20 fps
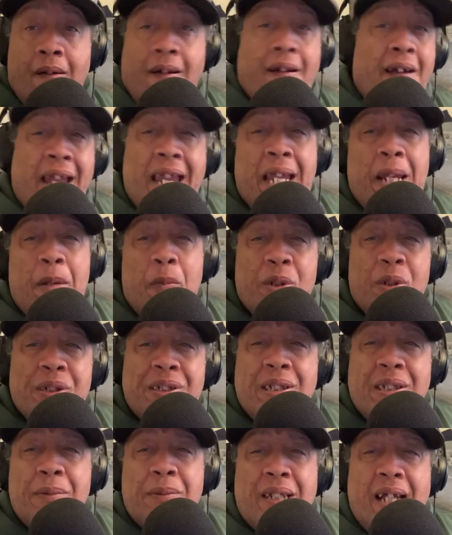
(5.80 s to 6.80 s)
Hey, what's
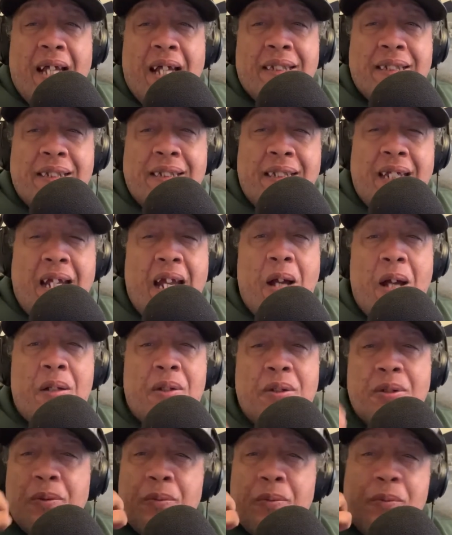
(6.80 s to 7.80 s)
up, guys and gals?
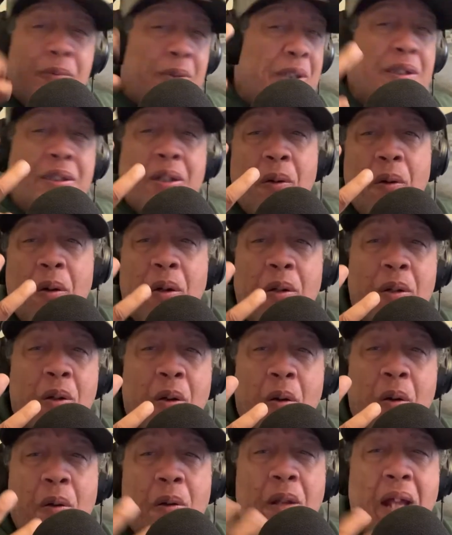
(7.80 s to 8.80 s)
What's going
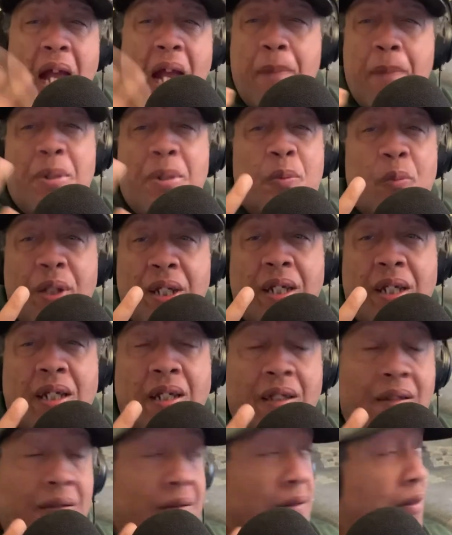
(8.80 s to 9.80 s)
on? Happy
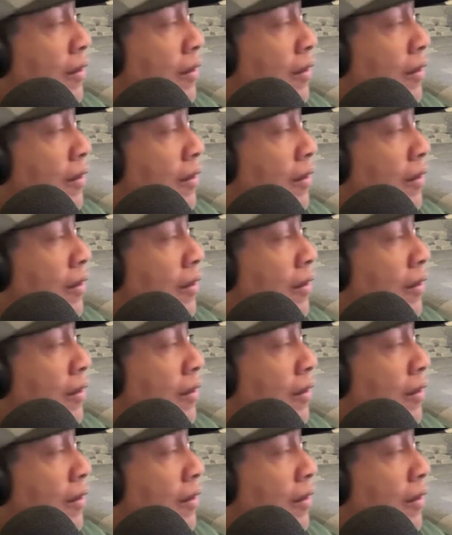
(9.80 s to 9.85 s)
weekend.